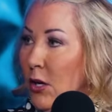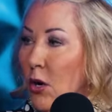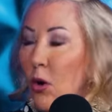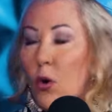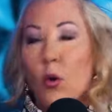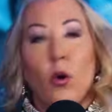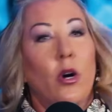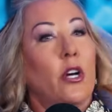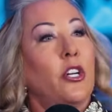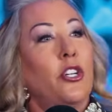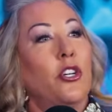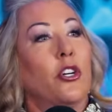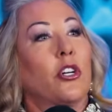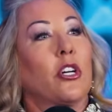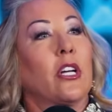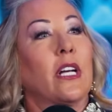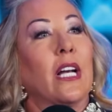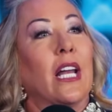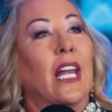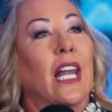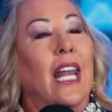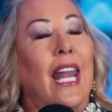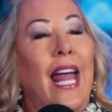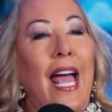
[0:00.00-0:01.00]
Or you're going
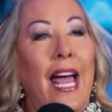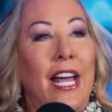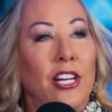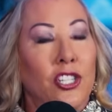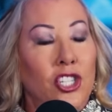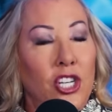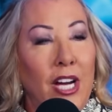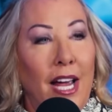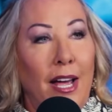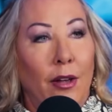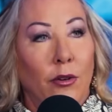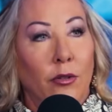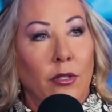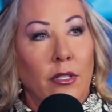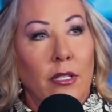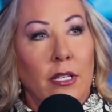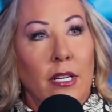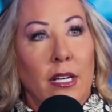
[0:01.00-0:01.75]
to lash out